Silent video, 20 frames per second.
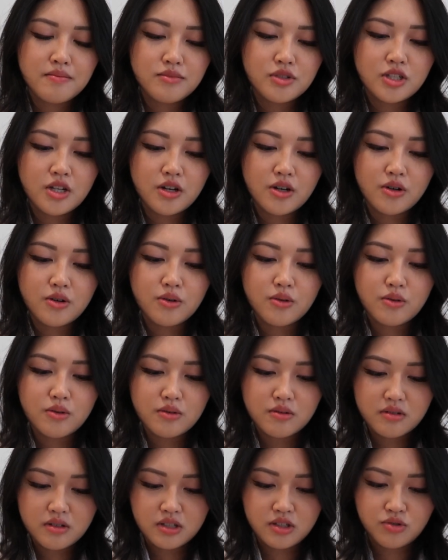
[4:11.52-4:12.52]

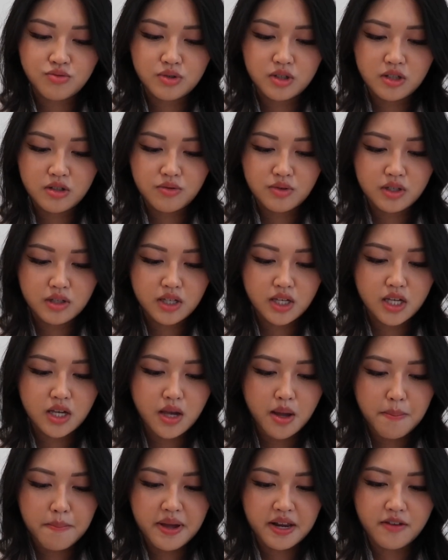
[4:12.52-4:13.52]
so it's
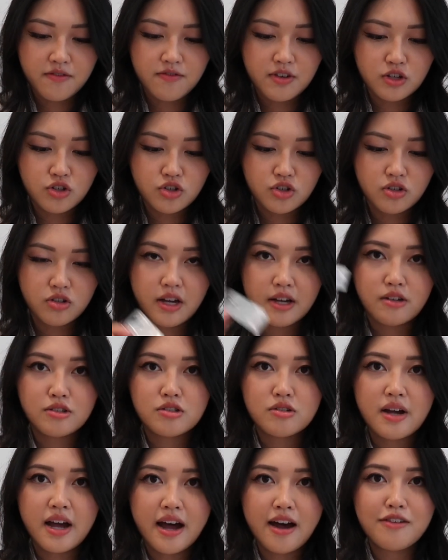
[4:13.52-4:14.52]
really beneficial. I
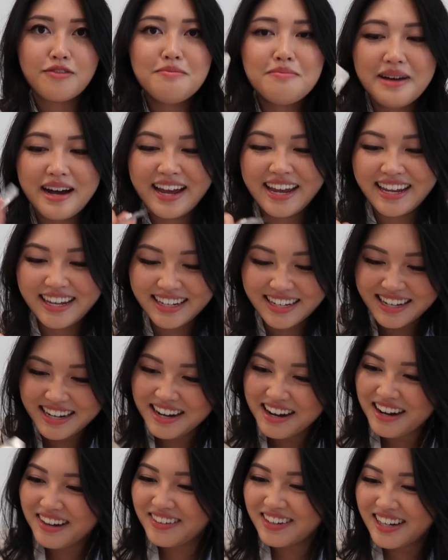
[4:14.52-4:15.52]
also have my,
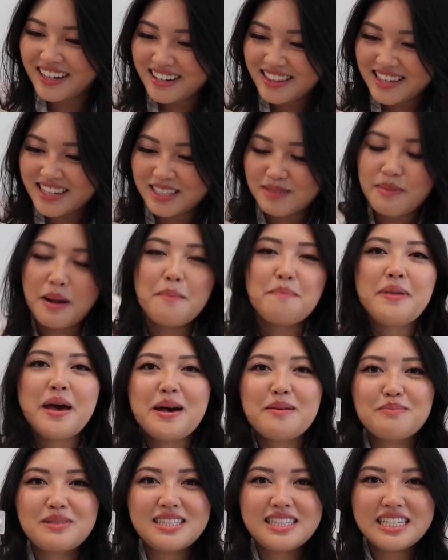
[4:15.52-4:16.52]
what are these, my
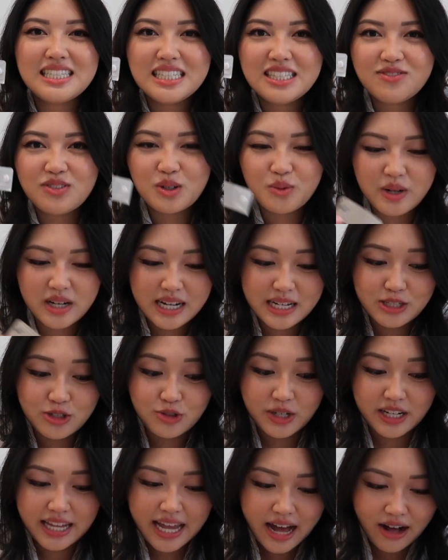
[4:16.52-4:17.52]
Pepsids for when I
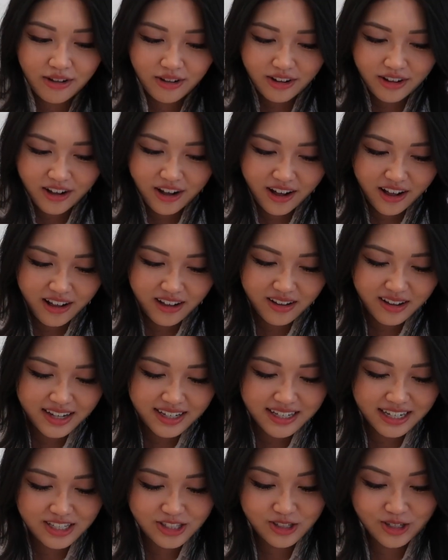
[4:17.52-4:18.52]
drink alcohol
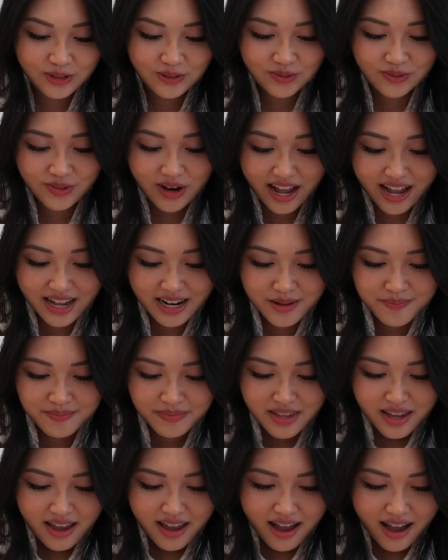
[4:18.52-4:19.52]
and I turn red.
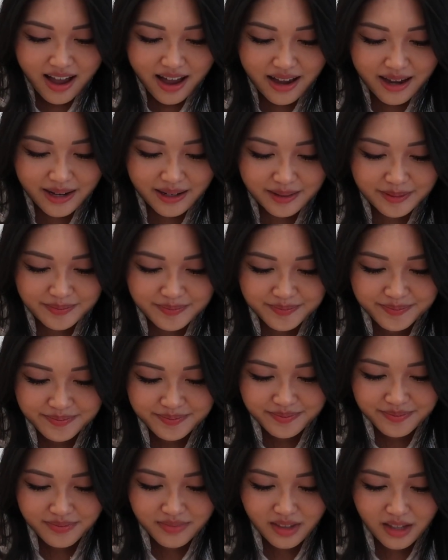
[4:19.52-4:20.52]

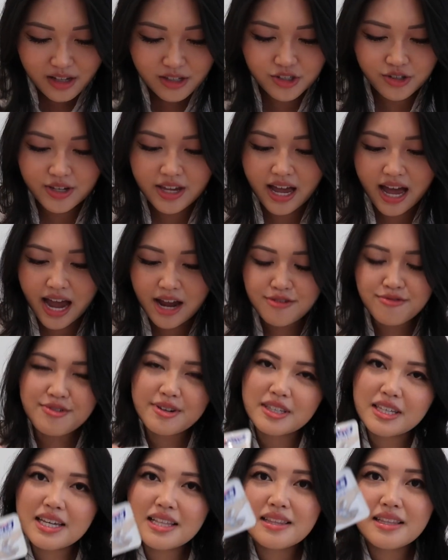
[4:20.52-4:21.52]
So yeah, I
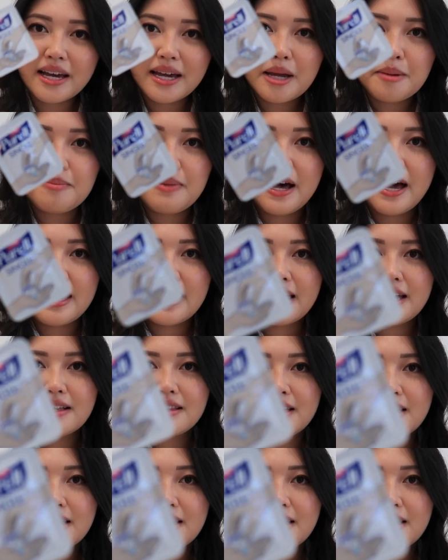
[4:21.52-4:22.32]
really like buying